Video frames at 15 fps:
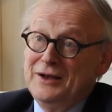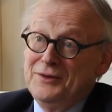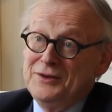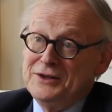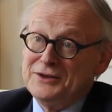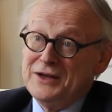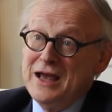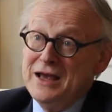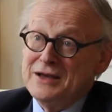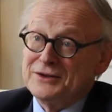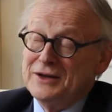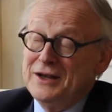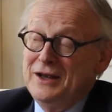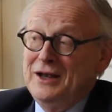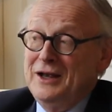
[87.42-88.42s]
this
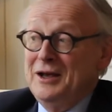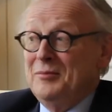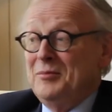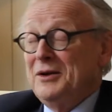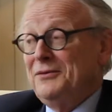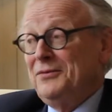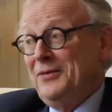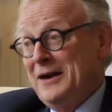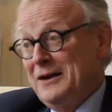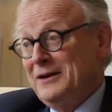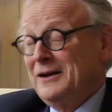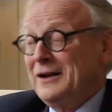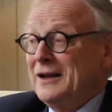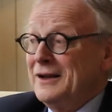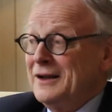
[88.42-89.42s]
gas. But
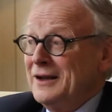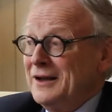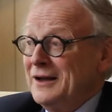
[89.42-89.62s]
frankly,